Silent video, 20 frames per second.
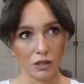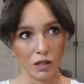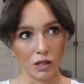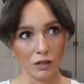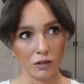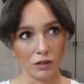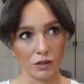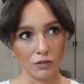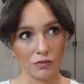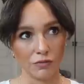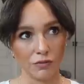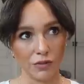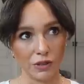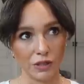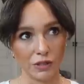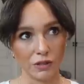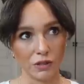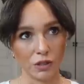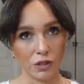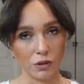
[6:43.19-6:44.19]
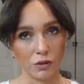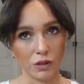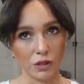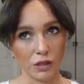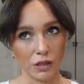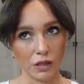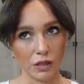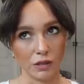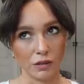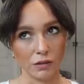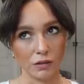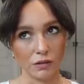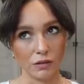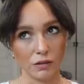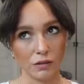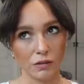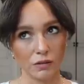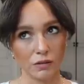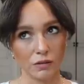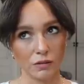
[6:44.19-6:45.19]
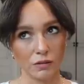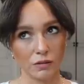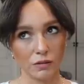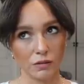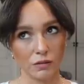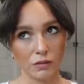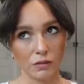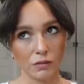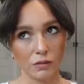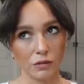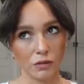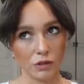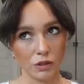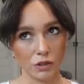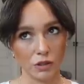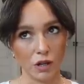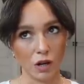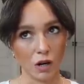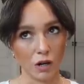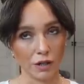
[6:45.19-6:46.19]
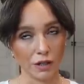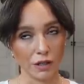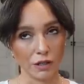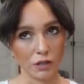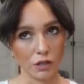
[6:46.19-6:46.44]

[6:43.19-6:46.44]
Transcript: yellowfin tuna and ahi